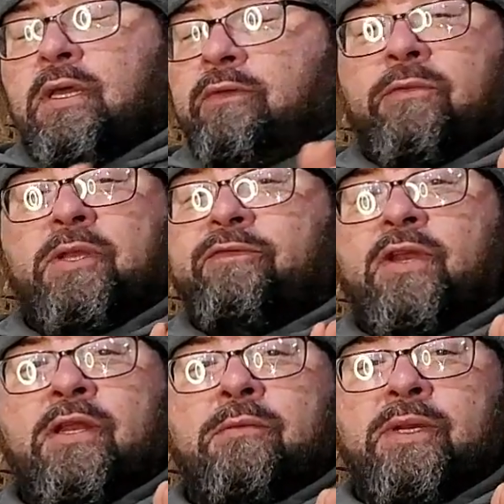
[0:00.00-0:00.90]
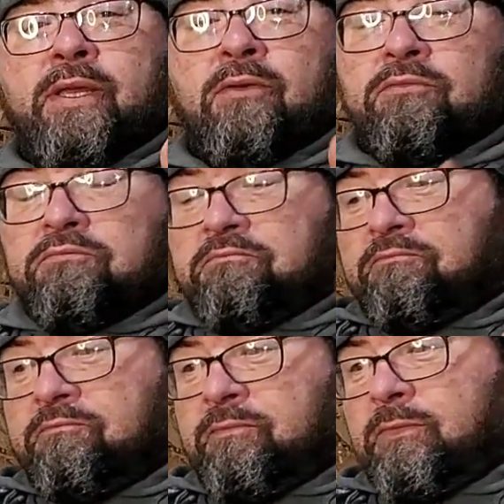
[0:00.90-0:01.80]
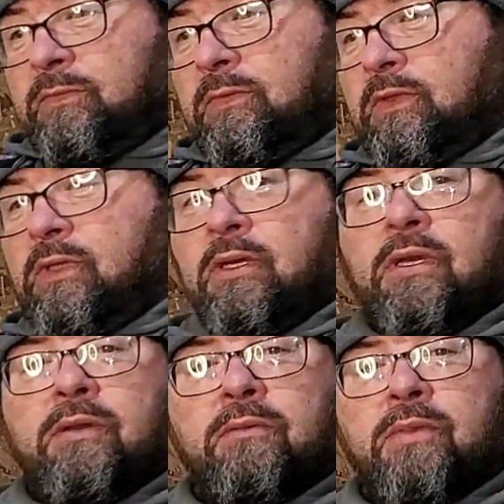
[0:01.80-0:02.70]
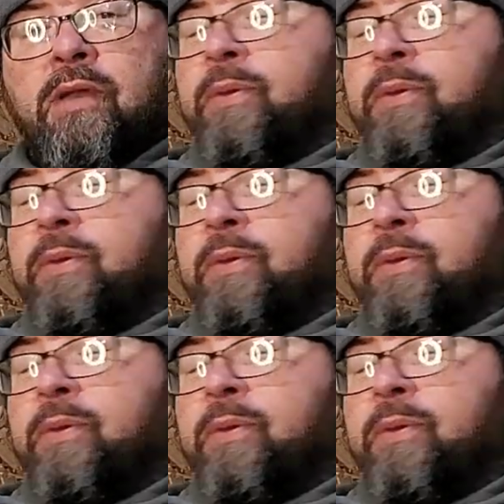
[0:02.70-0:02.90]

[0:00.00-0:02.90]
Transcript: if I'm leaving anybody out, my